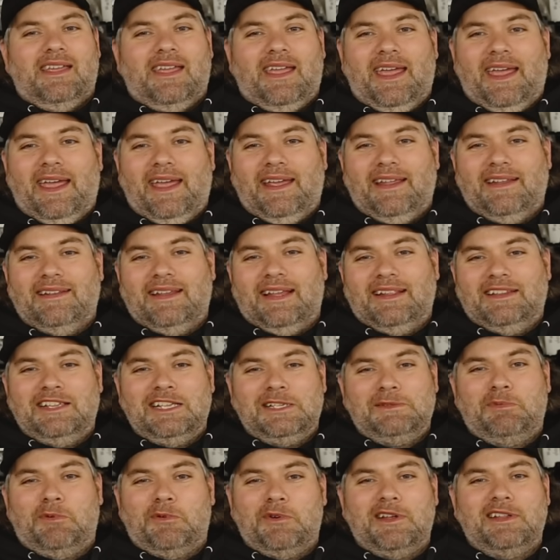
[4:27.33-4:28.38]
And at
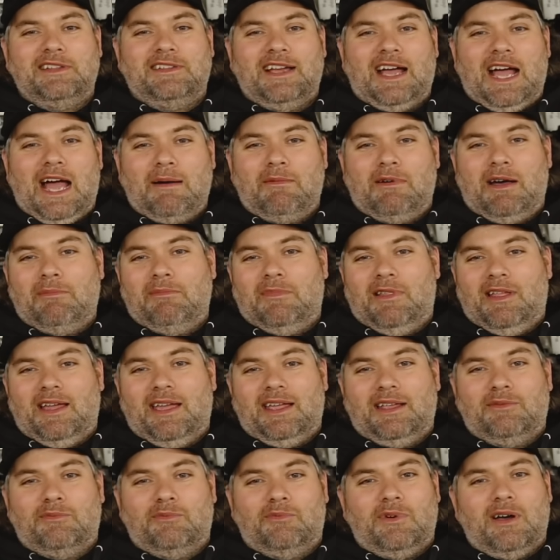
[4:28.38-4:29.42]
this point in time, I'm
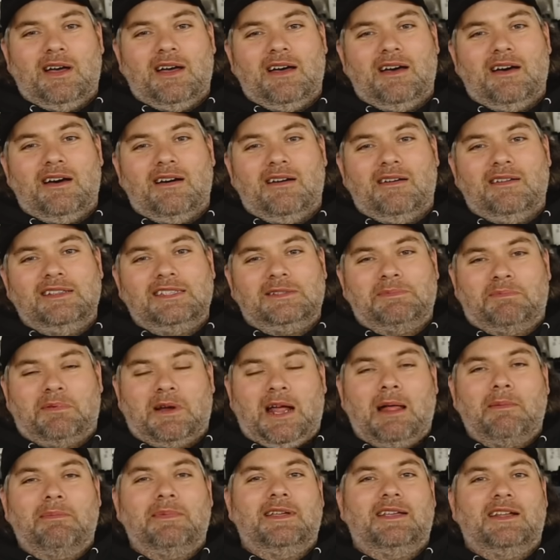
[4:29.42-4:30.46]
like, well, it's
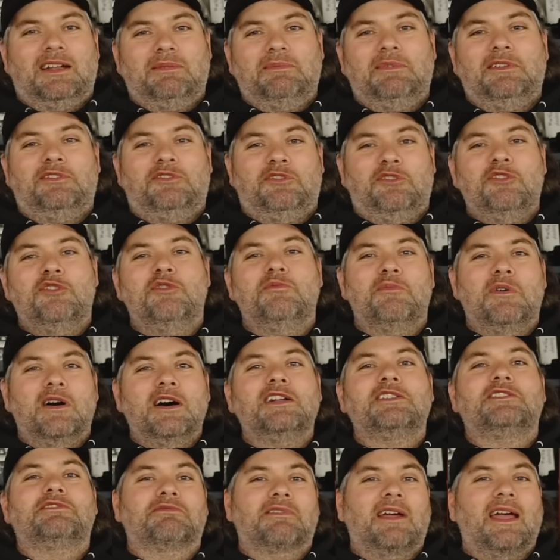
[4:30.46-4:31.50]
probably going to be too
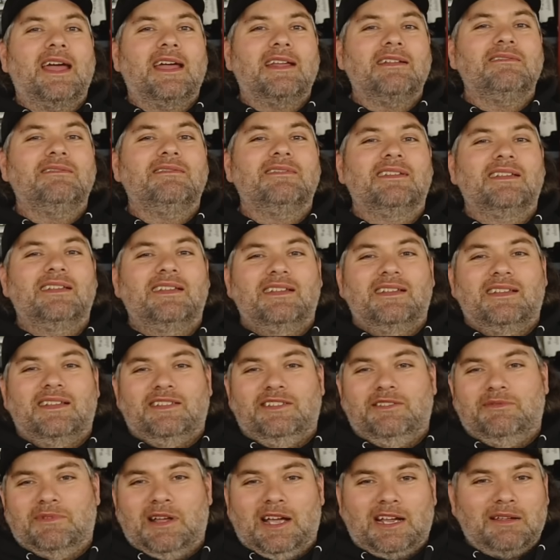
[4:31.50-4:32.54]
much red.
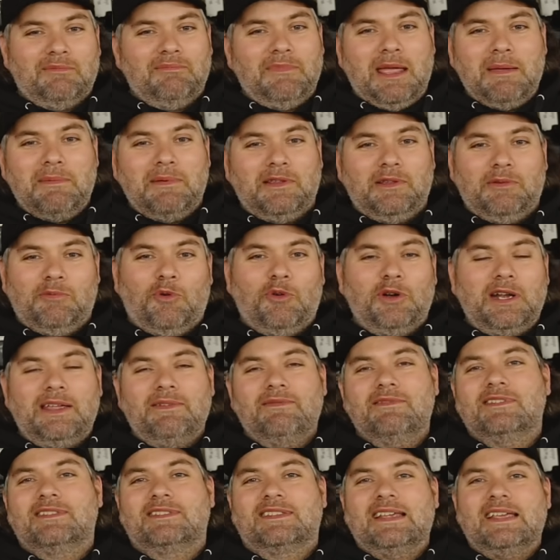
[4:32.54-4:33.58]
You're not gonna maybe you won't
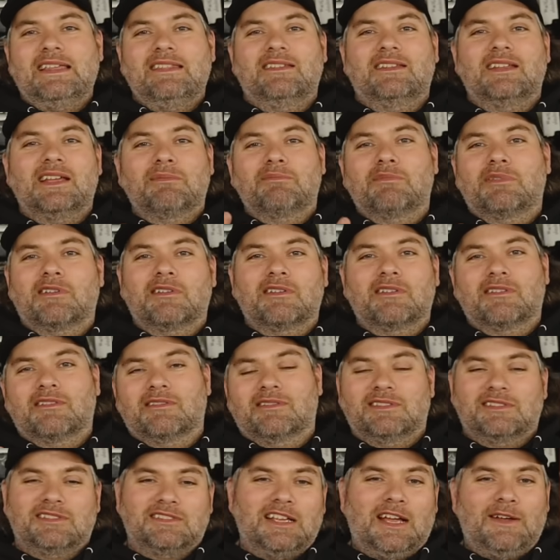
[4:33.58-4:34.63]
even see the number or
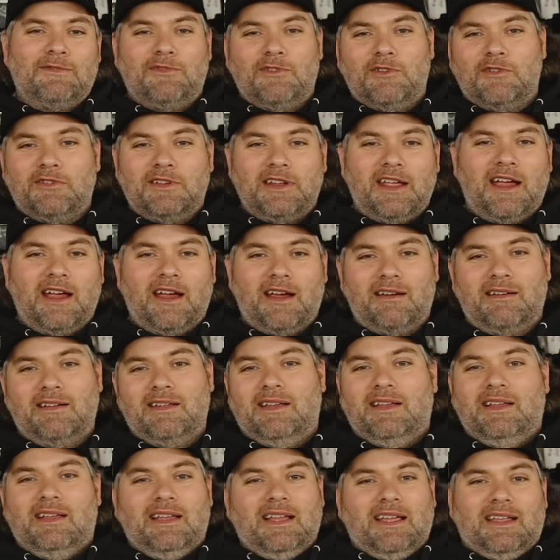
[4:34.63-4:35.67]
the stuff on there.
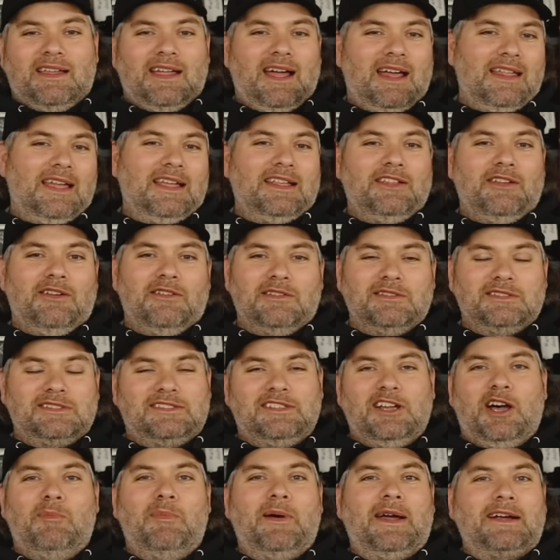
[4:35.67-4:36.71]
Kind of like
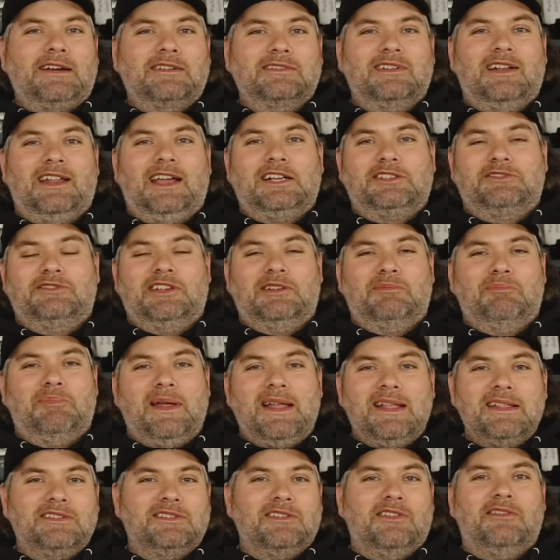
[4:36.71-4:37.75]
Snellbecker's Electric.
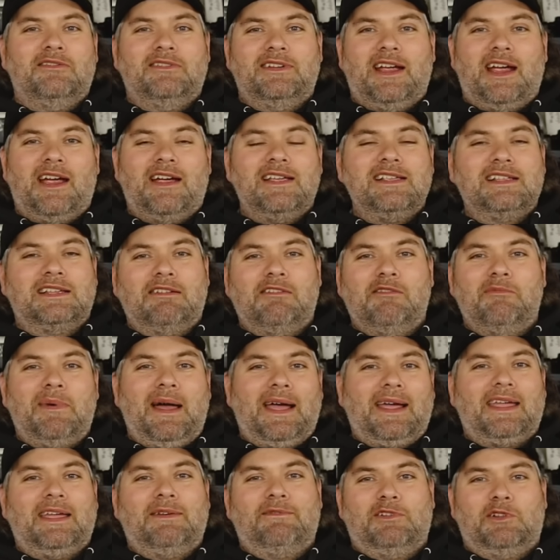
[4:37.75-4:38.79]
Ben's on there. He's coming
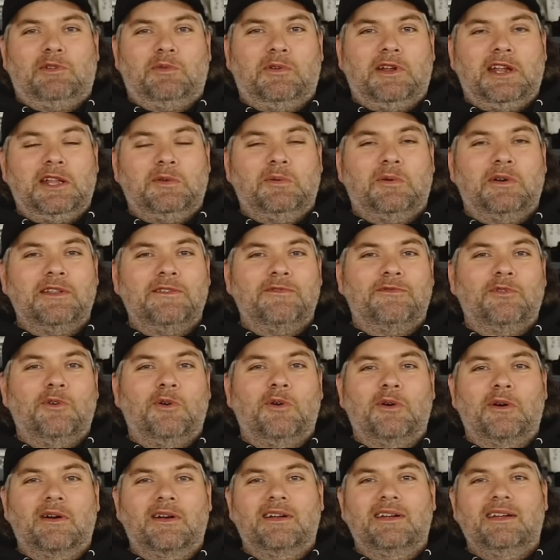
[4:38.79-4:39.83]
back in for
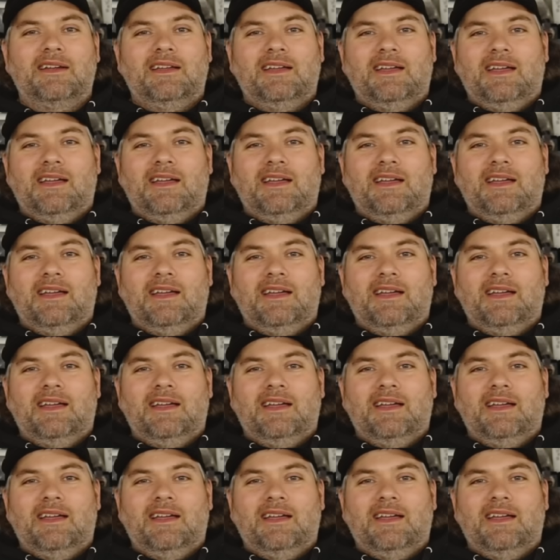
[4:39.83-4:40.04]
2024.